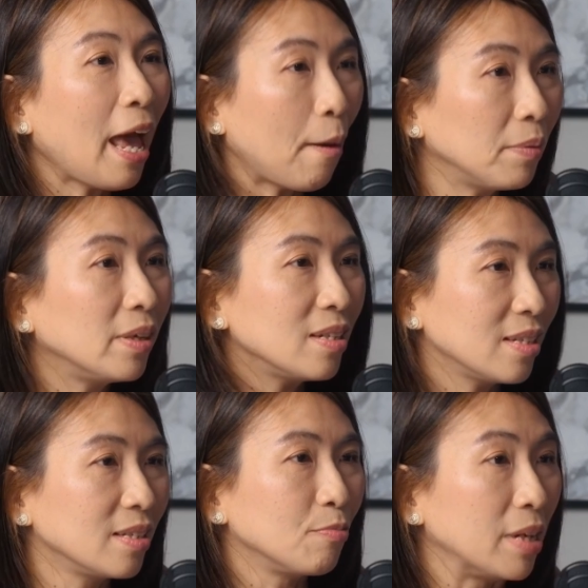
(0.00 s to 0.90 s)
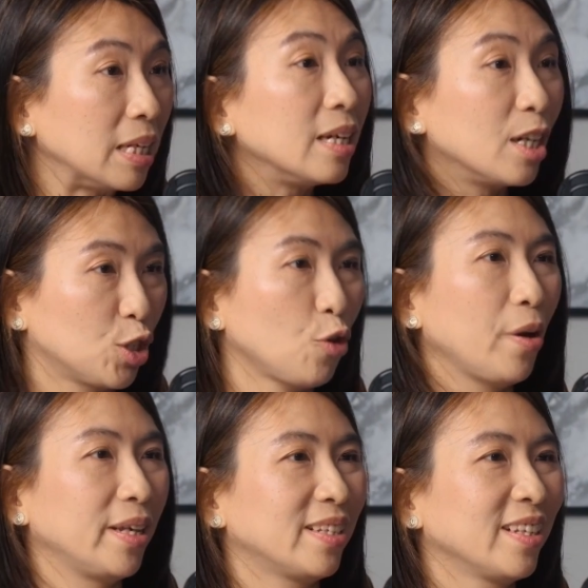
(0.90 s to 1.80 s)
happiness is really a
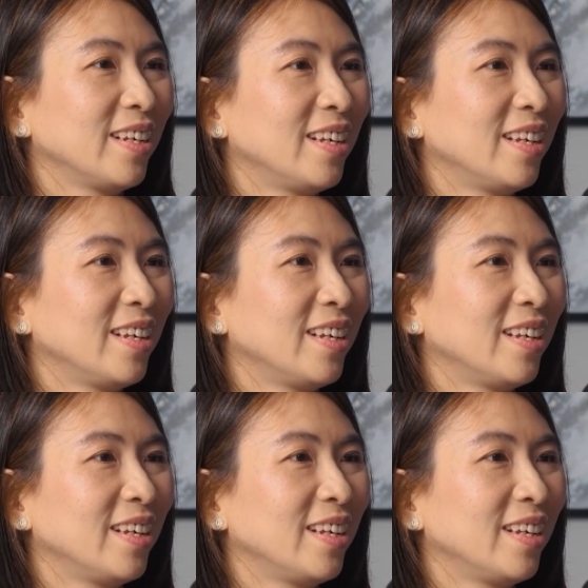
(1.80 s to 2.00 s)
choice,